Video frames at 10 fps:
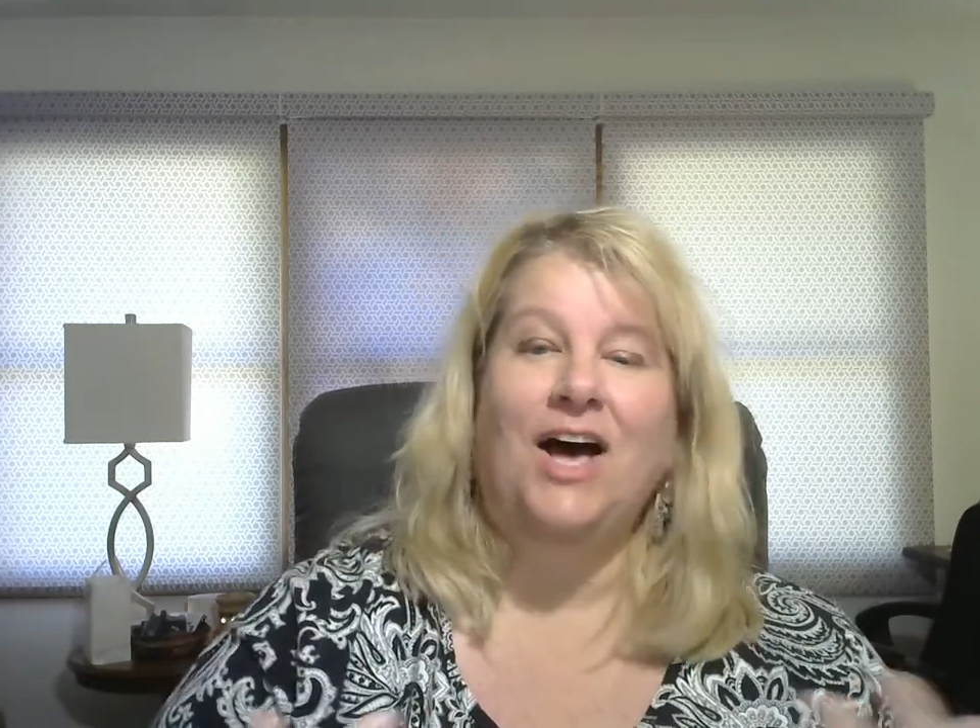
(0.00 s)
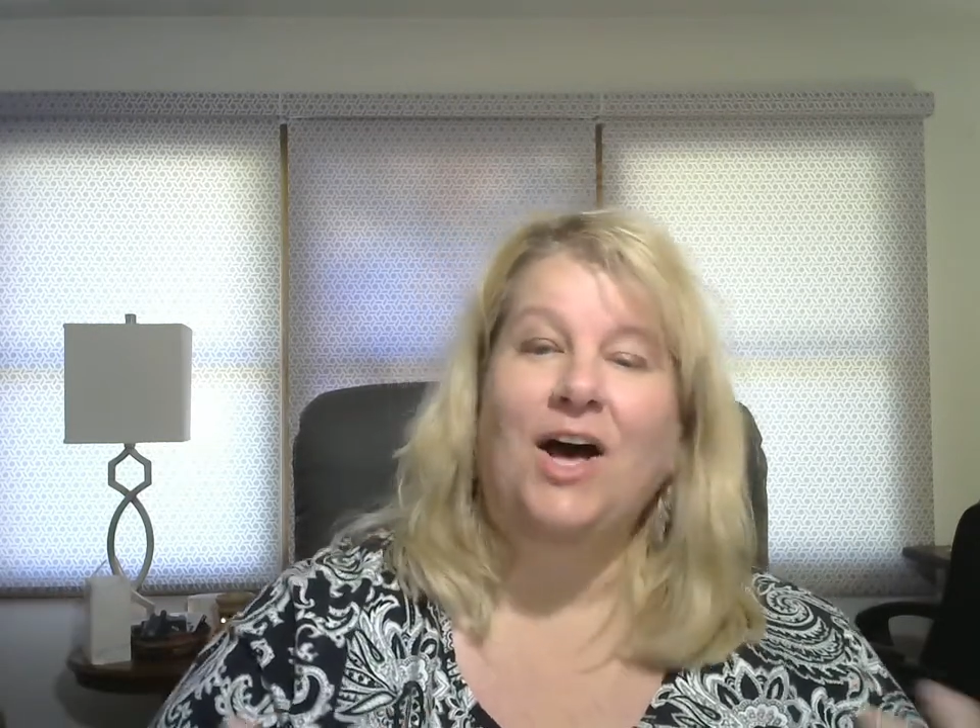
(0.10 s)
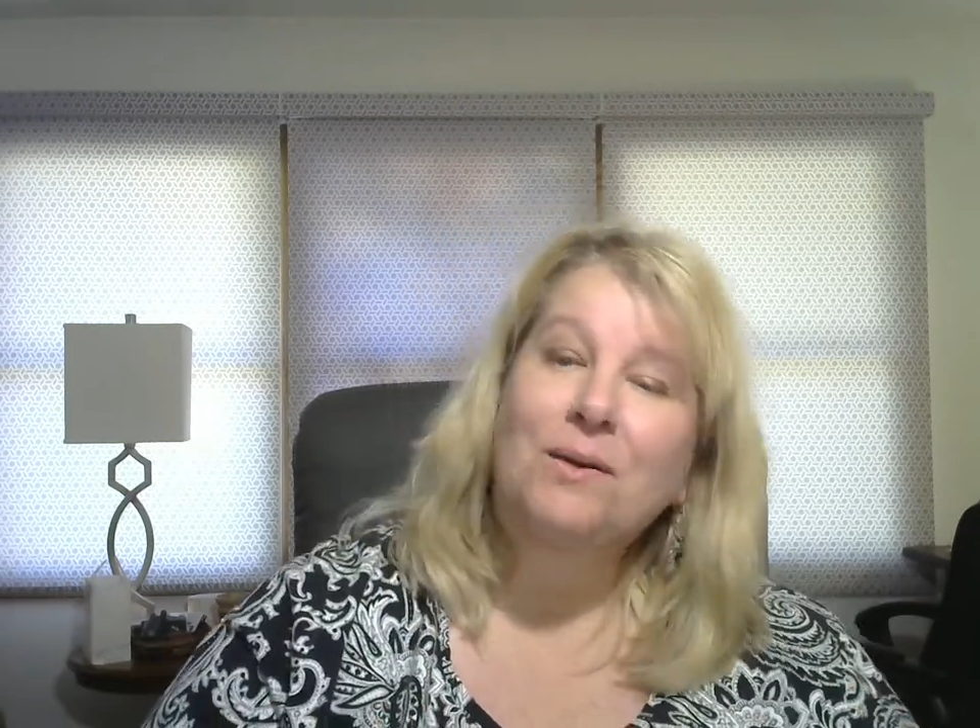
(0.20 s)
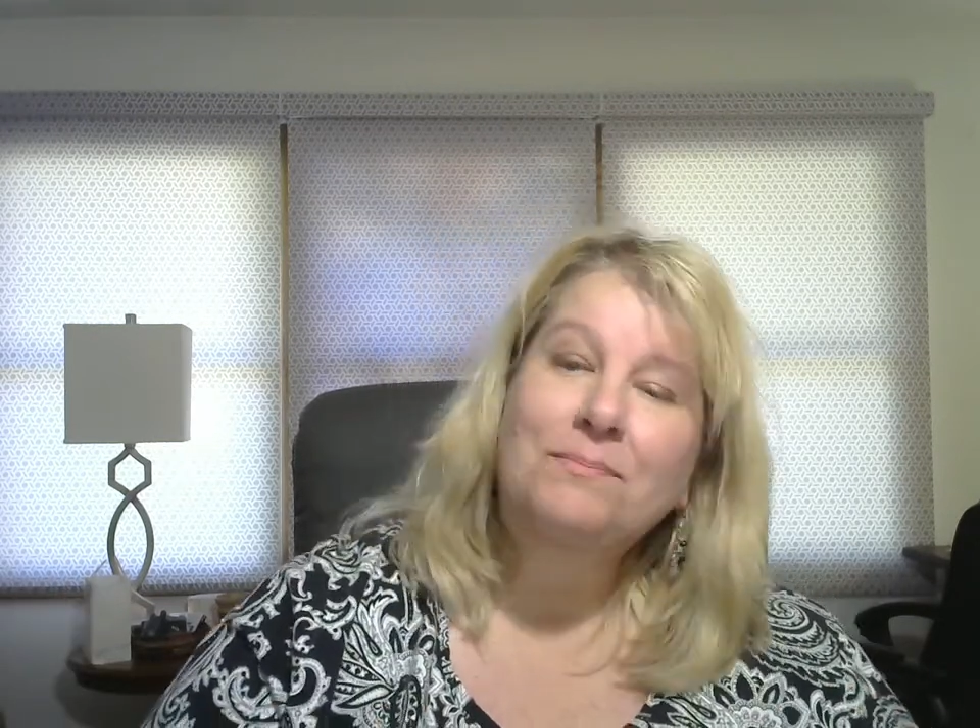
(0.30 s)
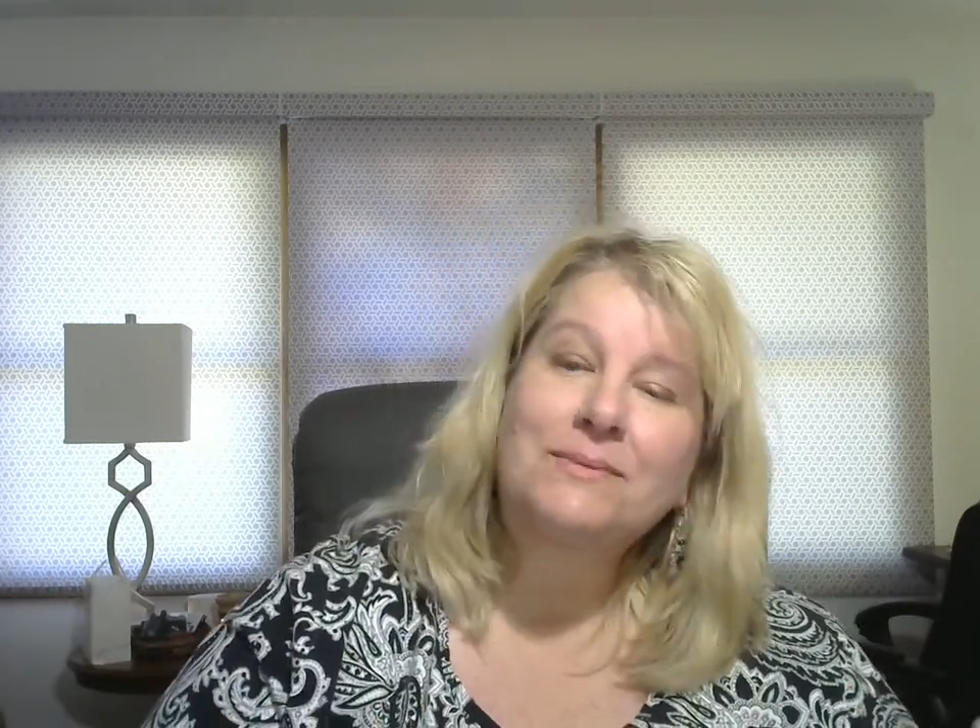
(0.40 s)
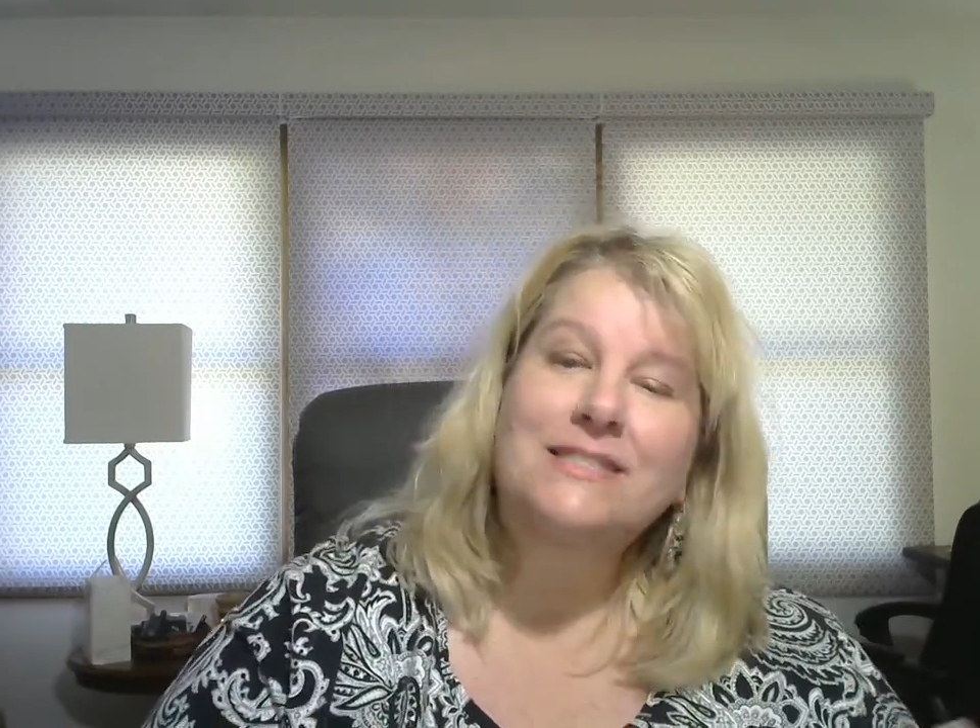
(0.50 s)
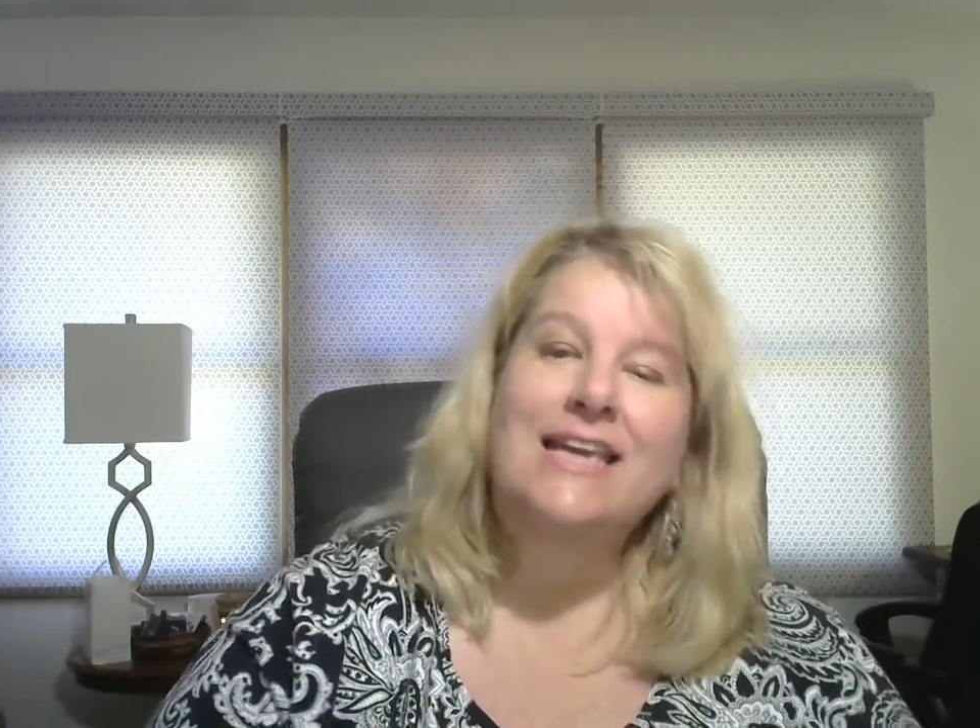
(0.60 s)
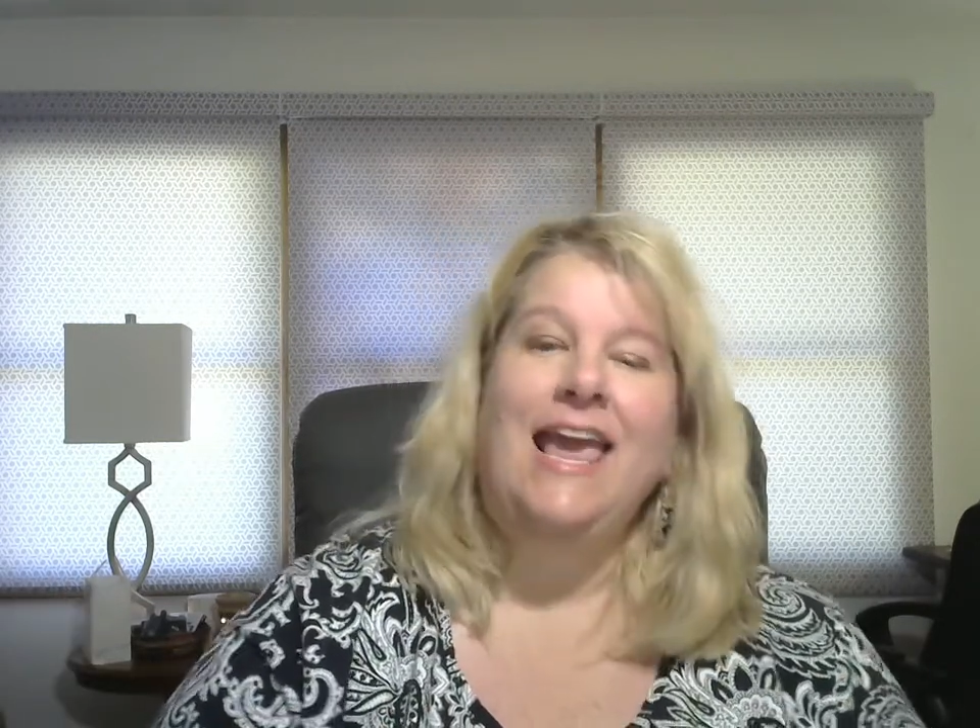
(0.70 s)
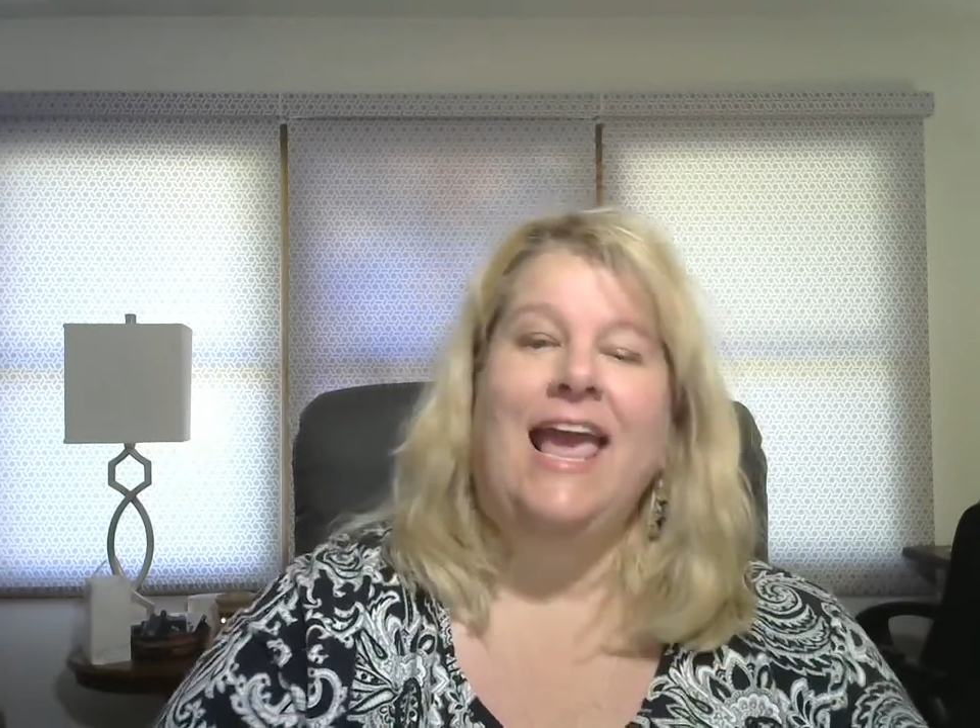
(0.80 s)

helps